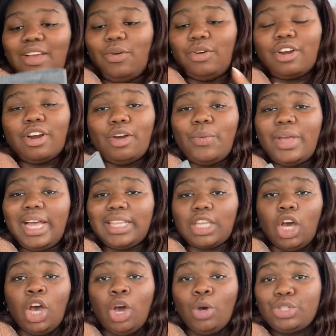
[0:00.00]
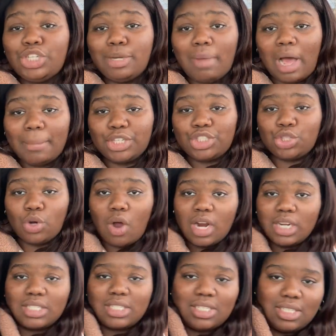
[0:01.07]
Girl, we got the Hoochie Mama
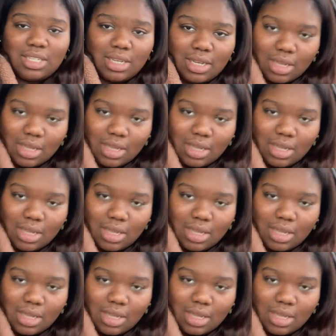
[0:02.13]
shorts.